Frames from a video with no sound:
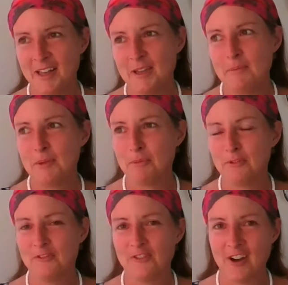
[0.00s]

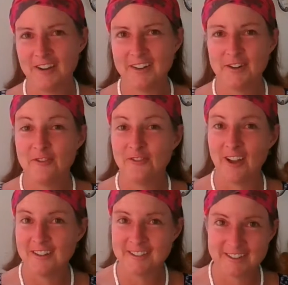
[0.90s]
people find it
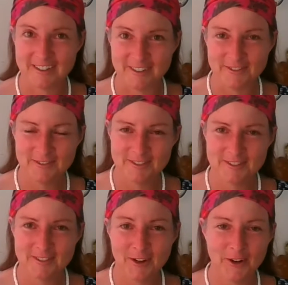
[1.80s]
offensive."
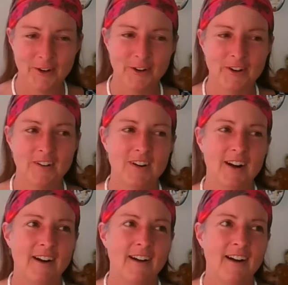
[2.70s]
So
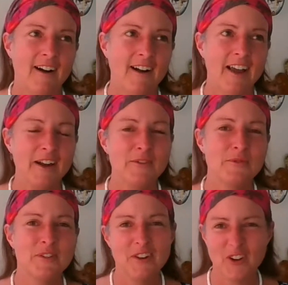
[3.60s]
I
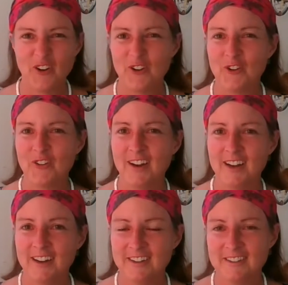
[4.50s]
don't know,
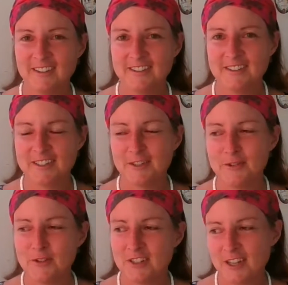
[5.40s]
right? There's
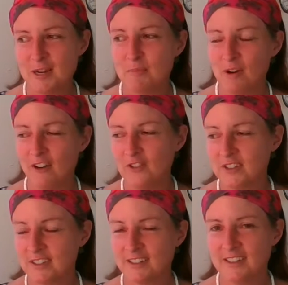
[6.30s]
two sheep,
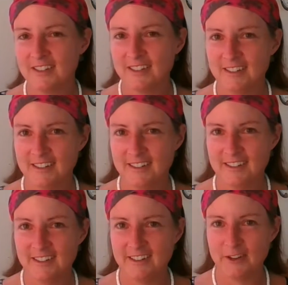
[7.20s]
obviously,
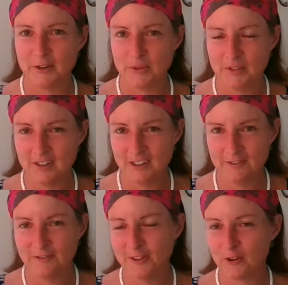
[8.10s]

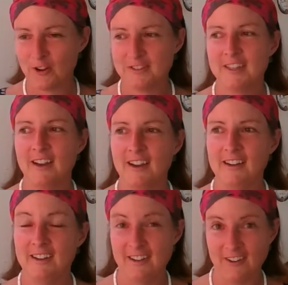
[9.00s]
in flagrante
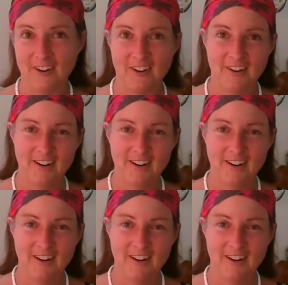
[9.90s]
here,